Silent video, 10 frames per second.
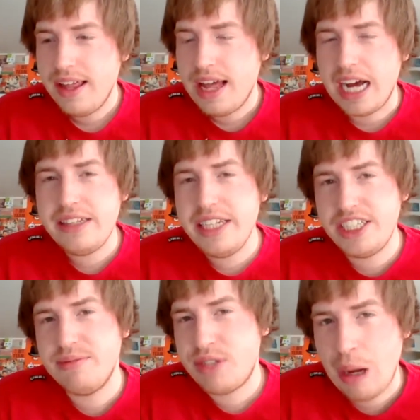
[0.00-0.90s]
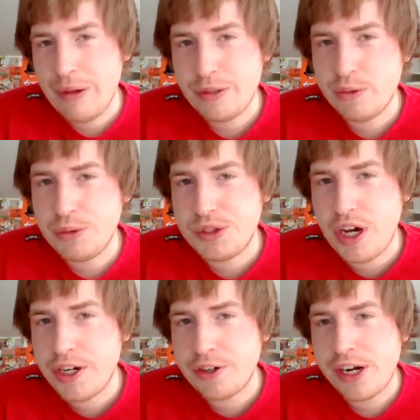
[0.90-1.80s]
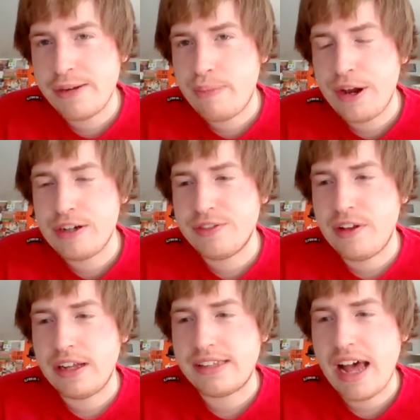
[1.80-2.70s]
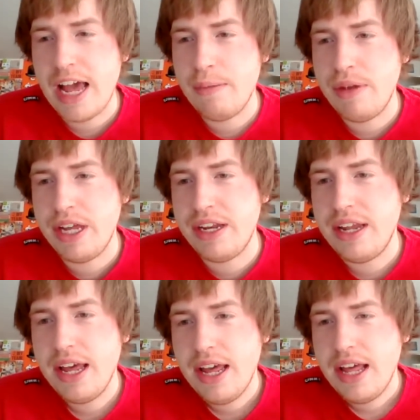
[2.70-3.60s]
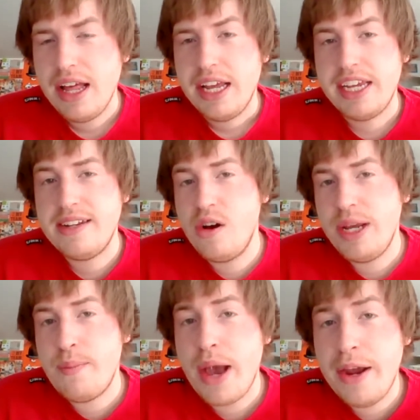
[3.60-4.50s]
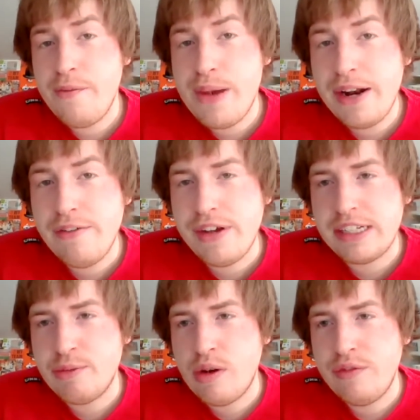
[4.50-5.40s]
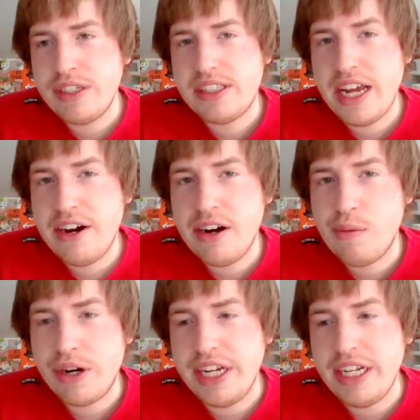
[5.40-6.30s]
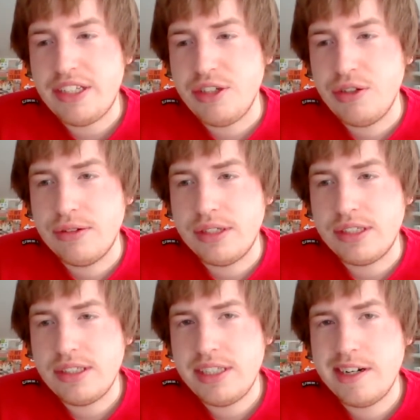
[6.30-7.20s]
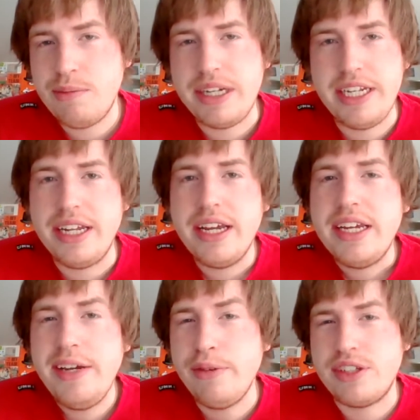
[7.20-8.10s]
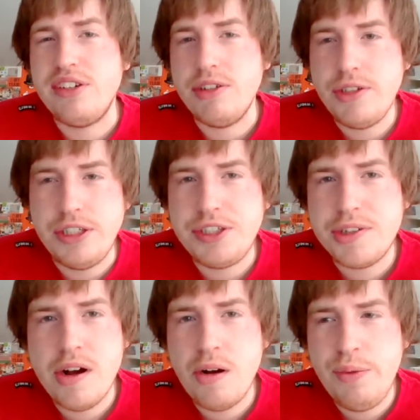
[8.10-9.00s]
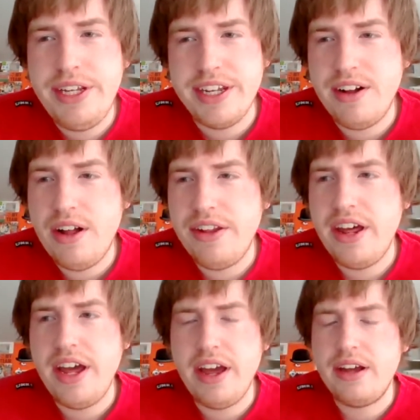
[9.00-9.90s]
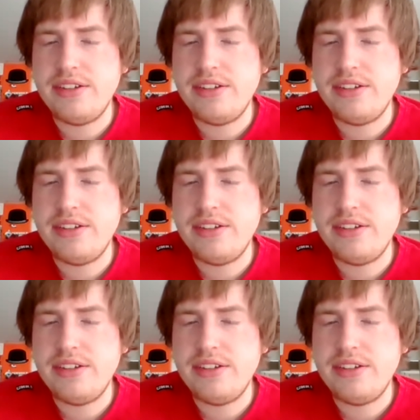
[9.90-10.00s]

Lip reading: I think Jim Thome is one of the most underrated players of all time, and he may have been a victim of his era where he too was, but he was country strong. We get all that.